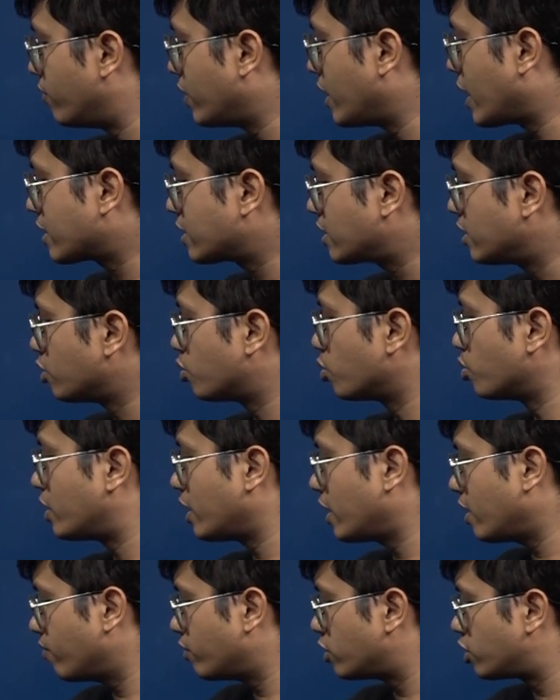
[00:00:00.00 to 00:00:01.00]
vx into
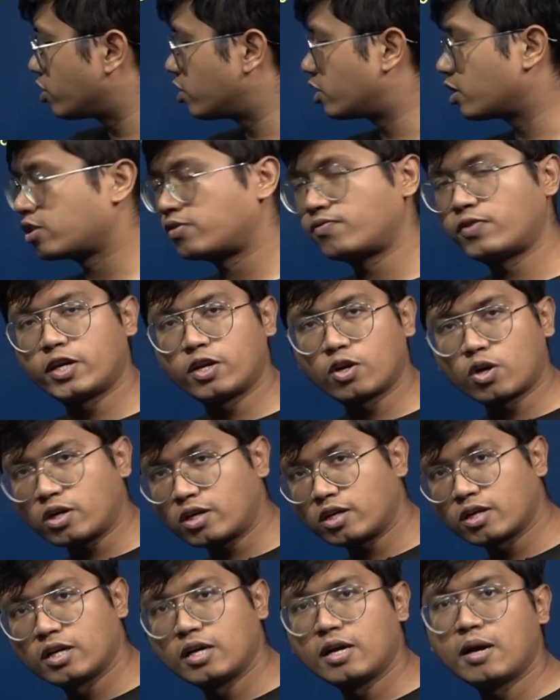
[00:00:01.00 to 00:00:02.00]
t, which is just v
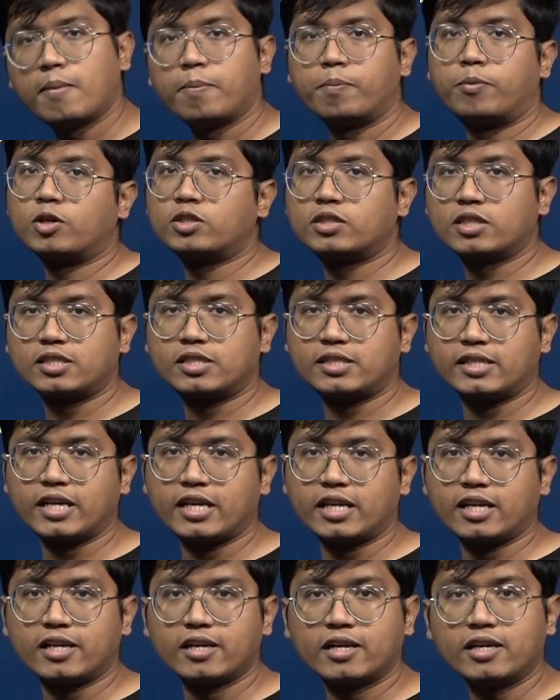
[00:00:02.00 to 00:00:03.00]
naught, put this t
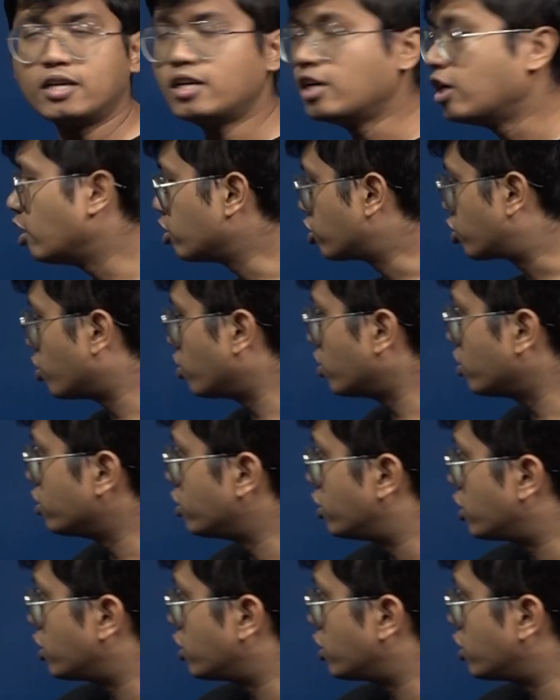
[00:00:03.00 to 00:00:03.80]
in here. So